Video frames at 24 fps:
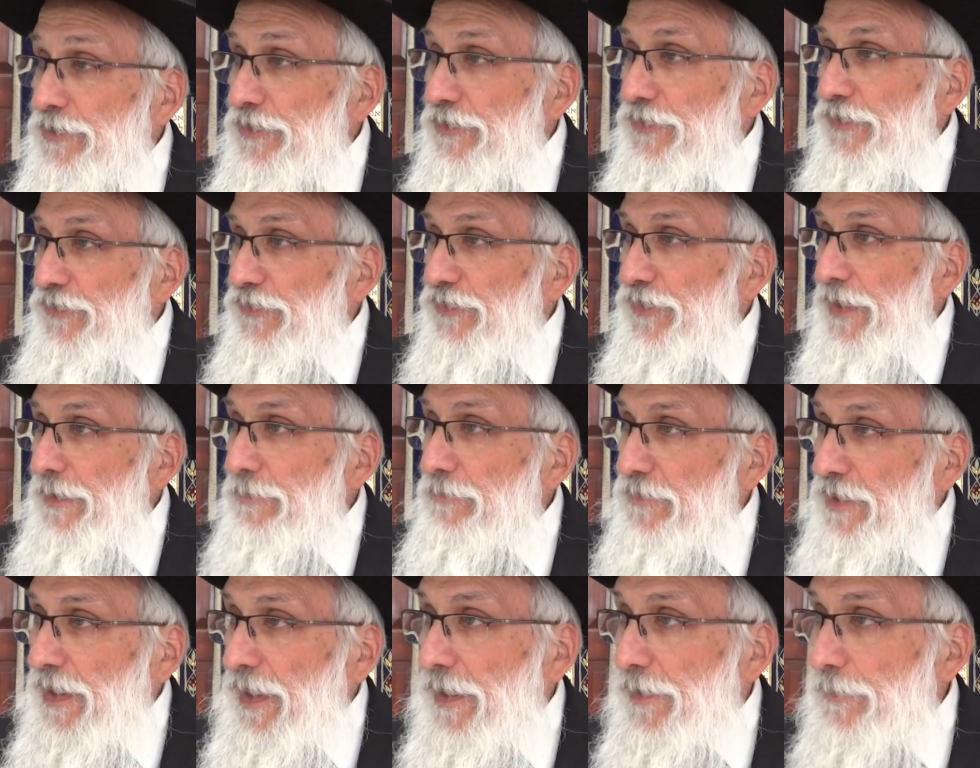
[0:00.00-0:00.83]
at the
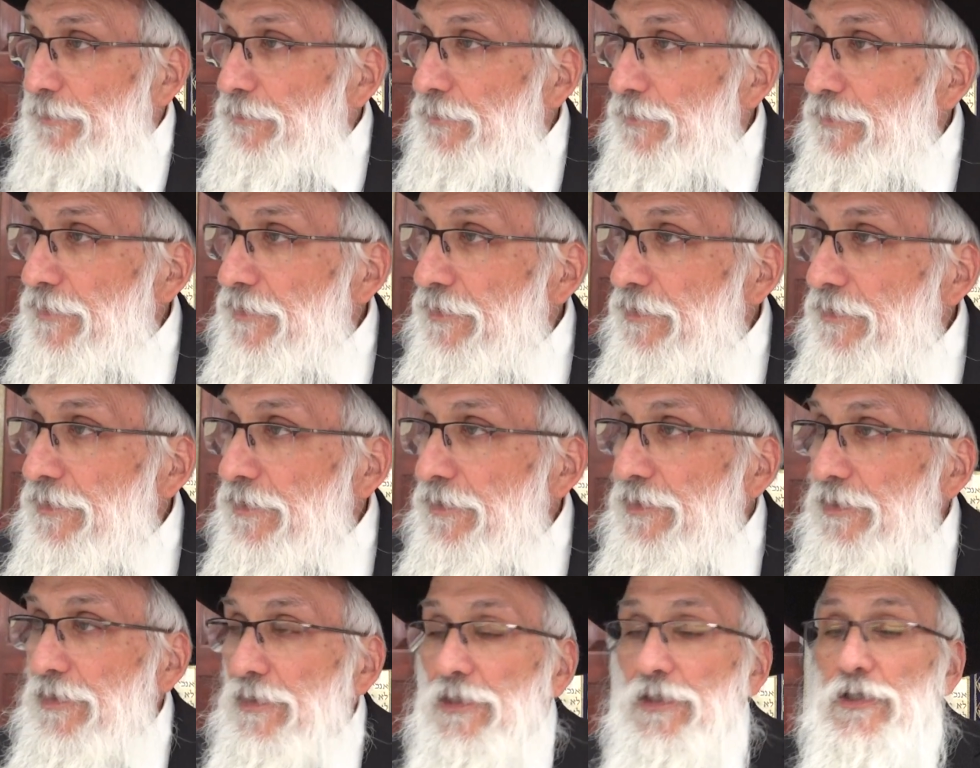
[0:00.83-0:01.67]
same time.
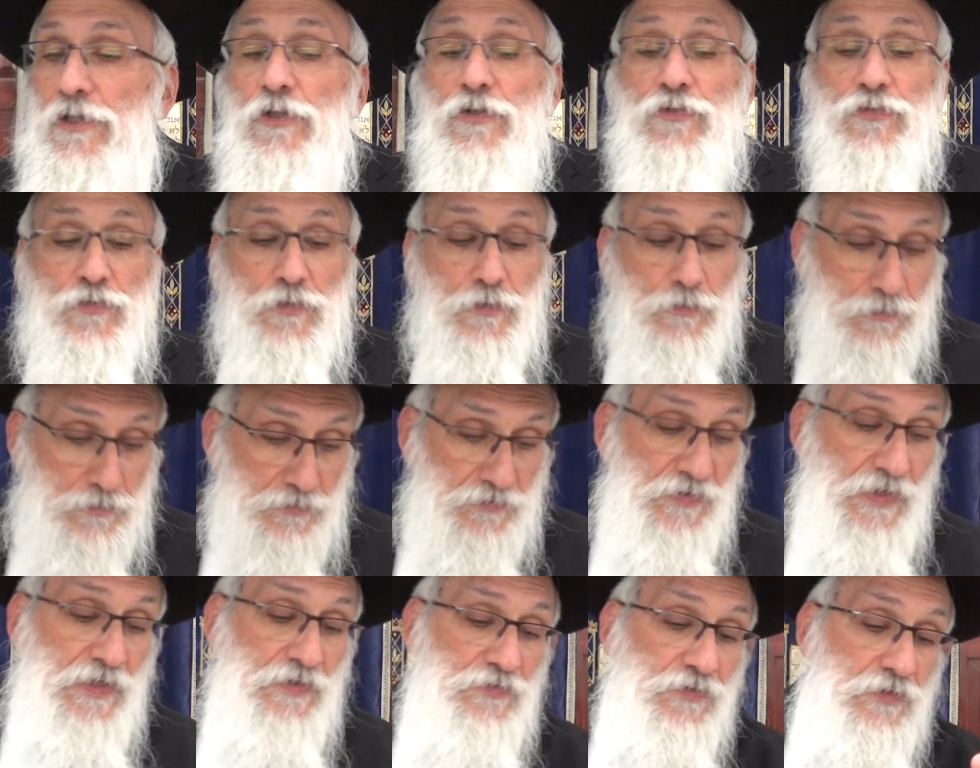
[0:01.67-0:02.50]
So it
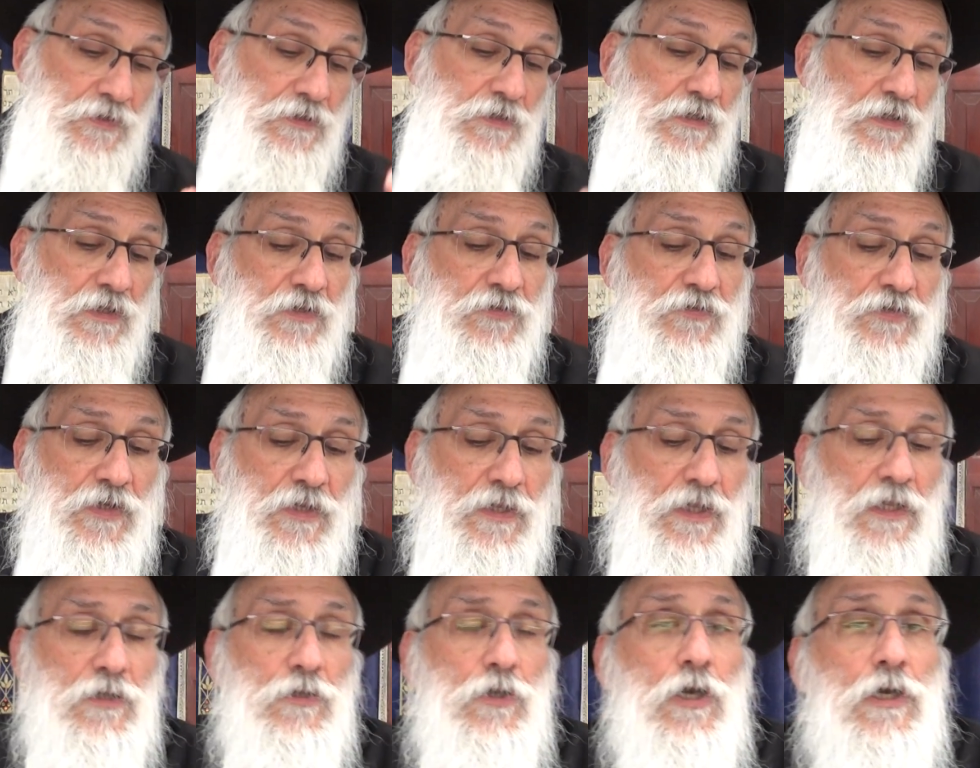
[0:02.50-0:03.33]
says in, it's
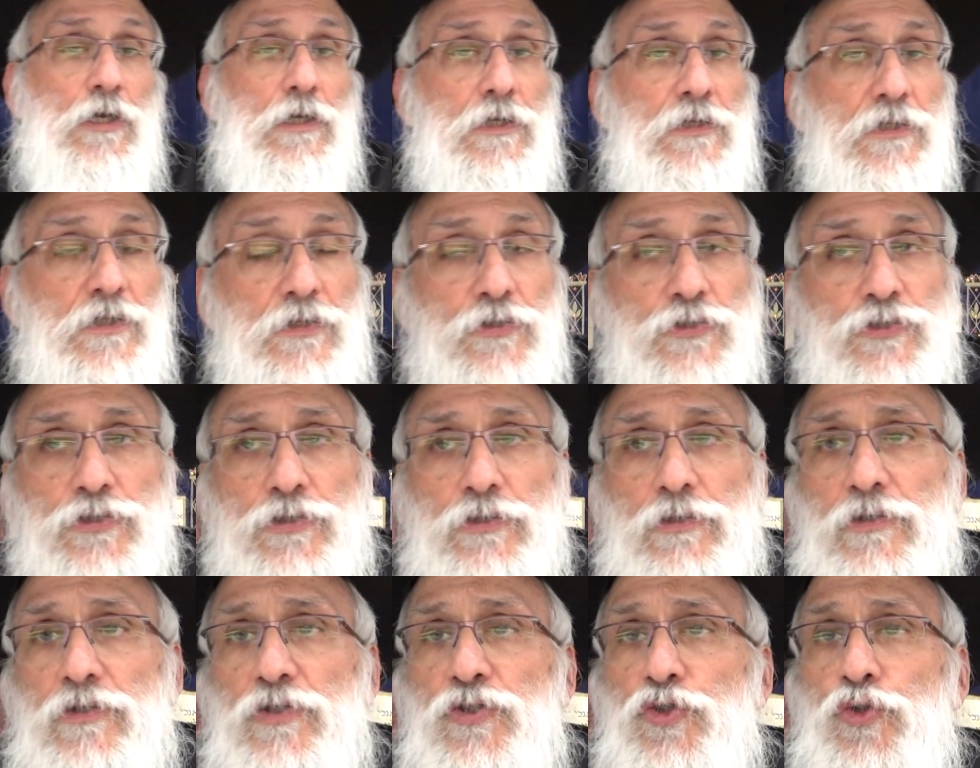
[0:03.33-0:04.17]
a halacha, you
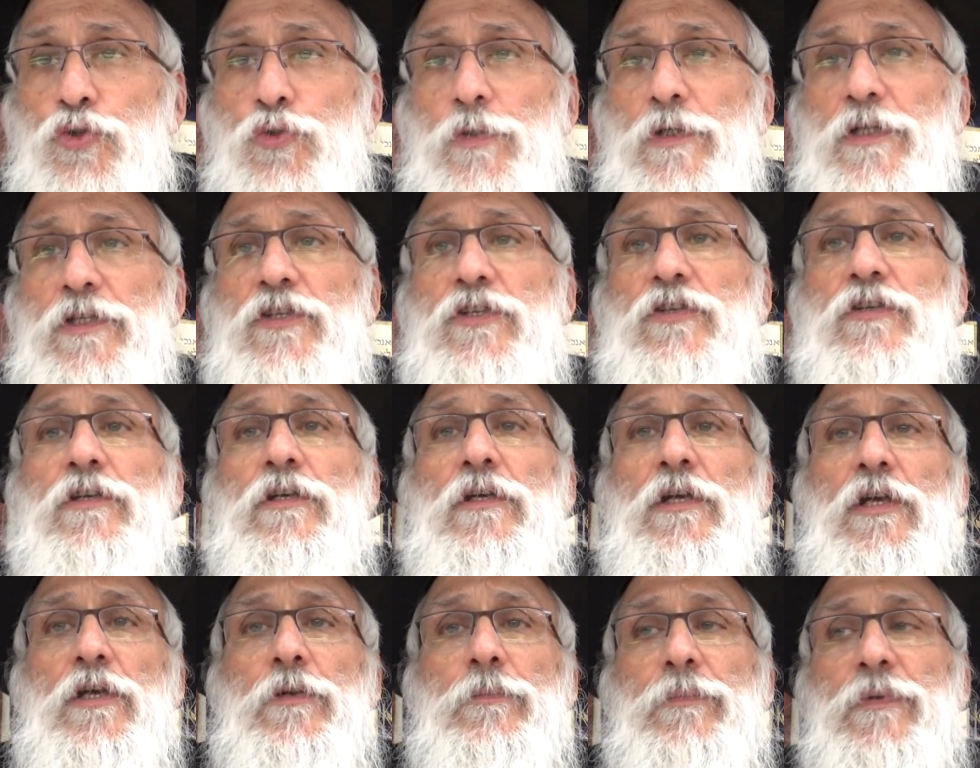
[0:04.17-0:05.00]
shouldn't do it,
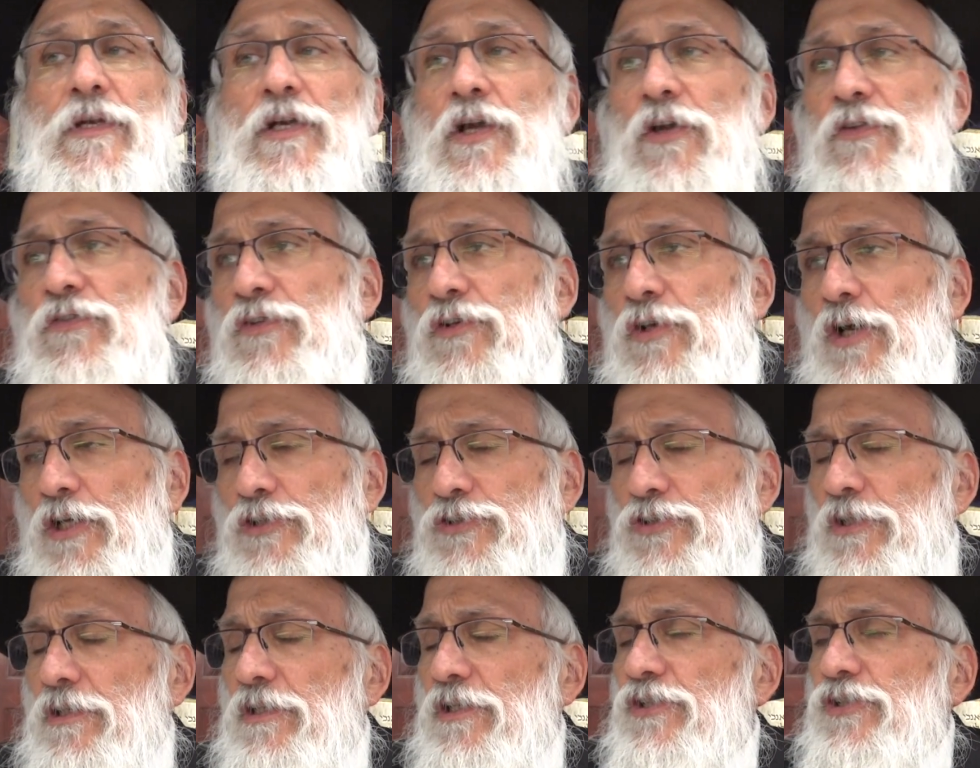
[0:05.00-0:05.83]
because
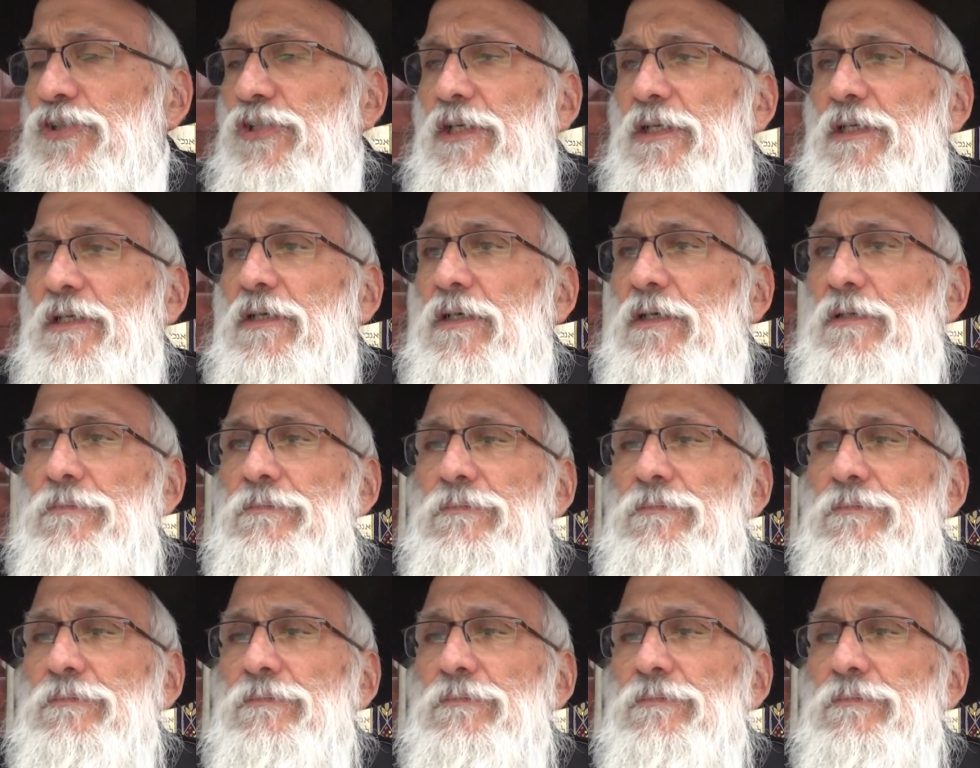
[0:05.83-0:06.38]
kosher l'shikcha.